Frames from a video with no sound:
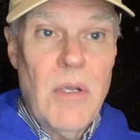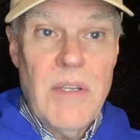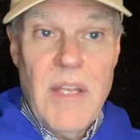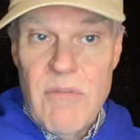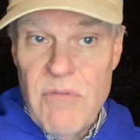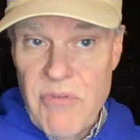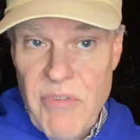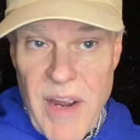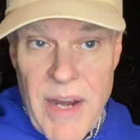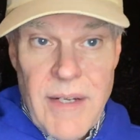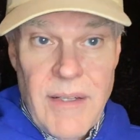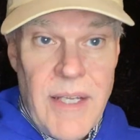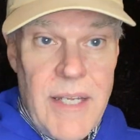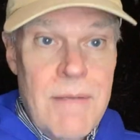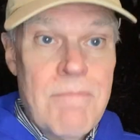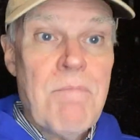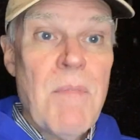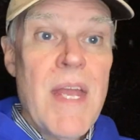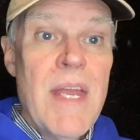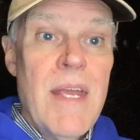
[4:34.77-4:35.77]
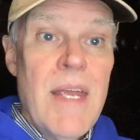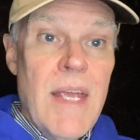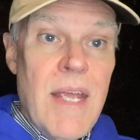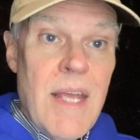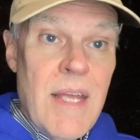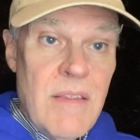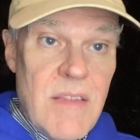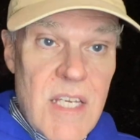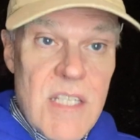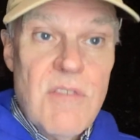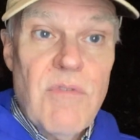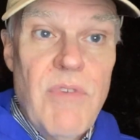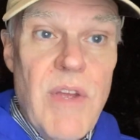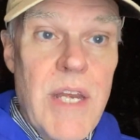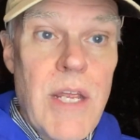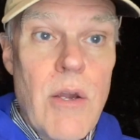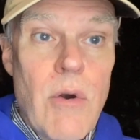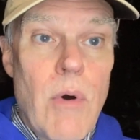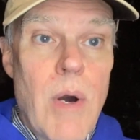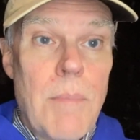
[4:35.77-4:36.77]
And then finally, in this
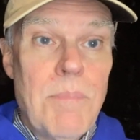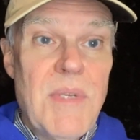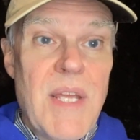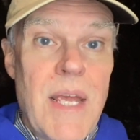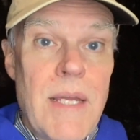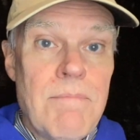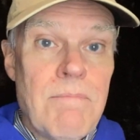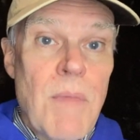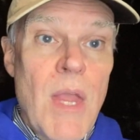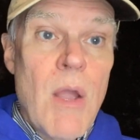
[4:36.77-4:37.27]
video update,